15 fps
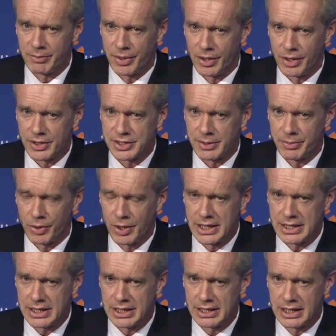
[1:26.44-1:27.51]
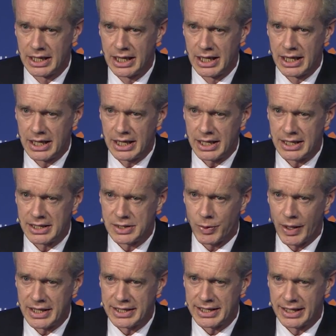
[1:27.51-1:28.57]
boss, appointed in
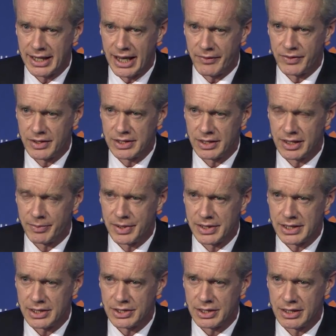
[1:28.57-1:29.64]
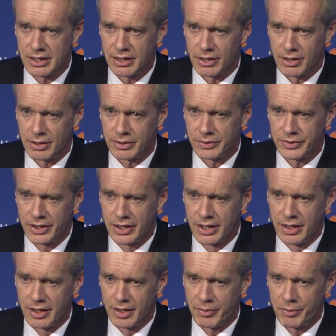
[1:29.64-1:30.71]
2011 to the position of
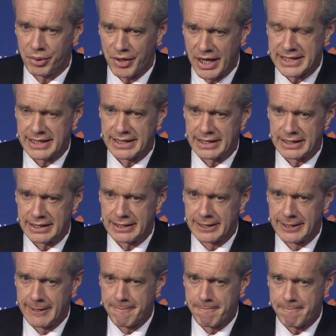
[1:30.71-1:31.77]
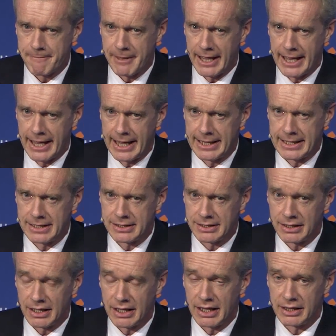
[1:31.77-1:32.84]
president. And
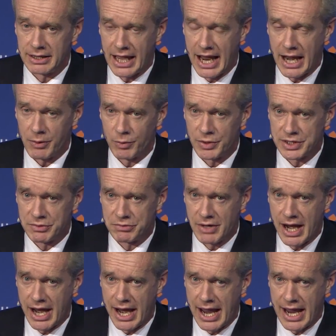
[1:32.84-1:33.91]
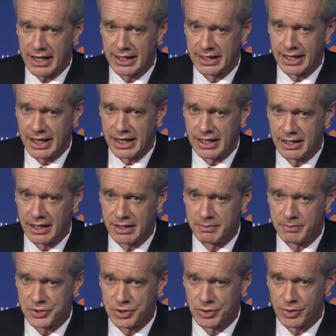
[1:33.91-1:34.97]
that was a rare accolade.
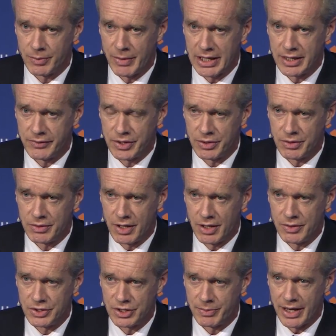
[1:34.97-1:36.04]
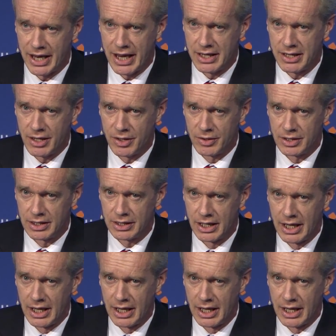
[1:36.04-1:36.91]
I'm sure many of you who know Japan know that